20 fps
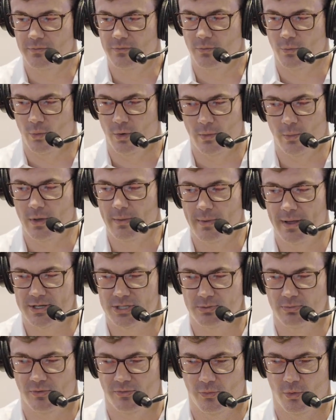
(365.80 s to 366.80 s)
We
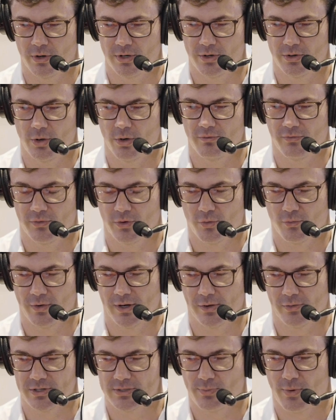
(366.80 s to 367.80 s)
mentioned before you're known for your
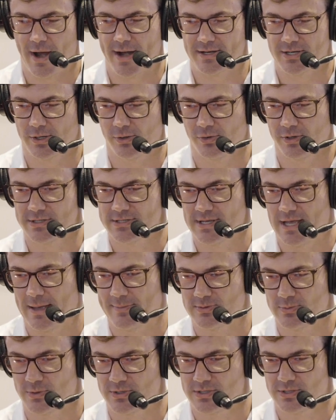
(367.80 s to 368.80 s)
rigorous practical
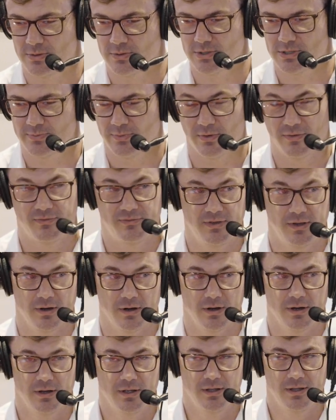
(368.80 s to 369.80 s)
exams, which students both
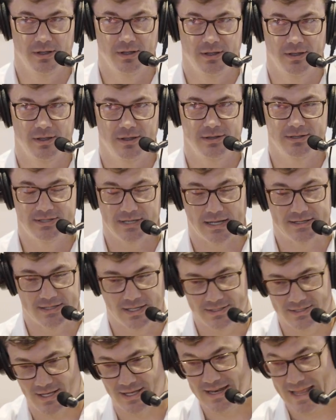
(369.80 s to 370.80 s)
fear,
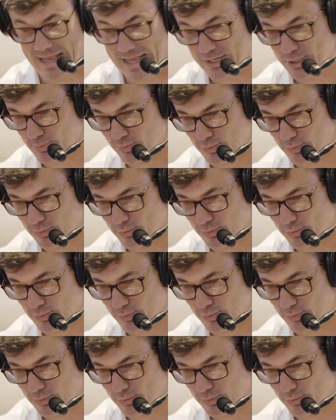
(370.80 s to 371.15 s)
and